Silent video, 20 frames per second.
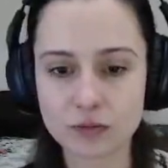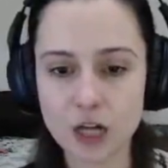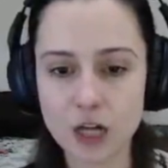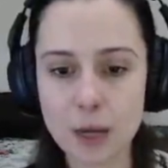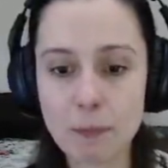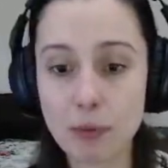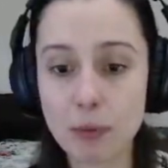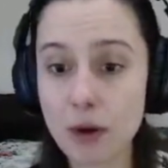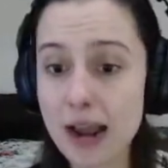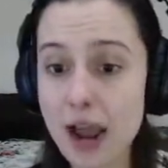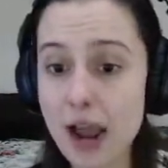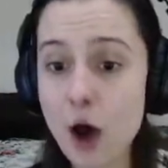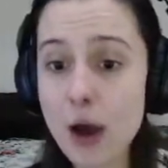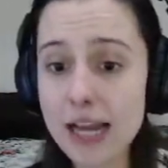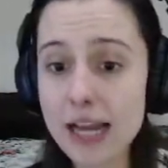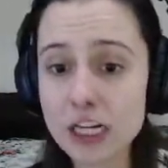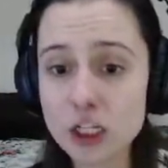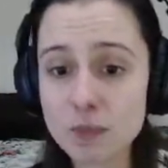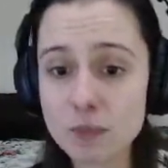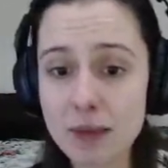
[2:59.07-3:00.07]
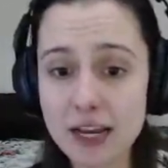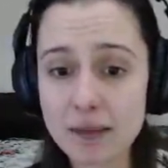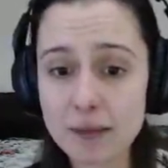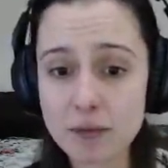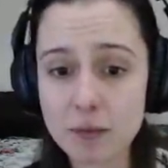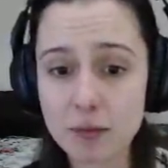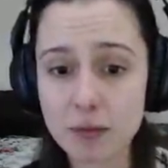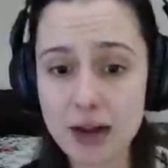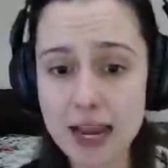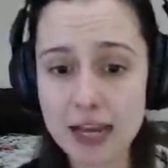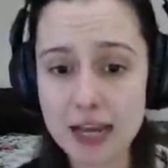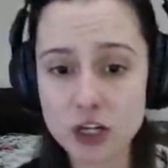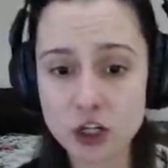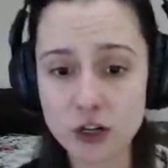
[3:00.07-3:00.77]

Branch. Oh, I can just pick up the branch.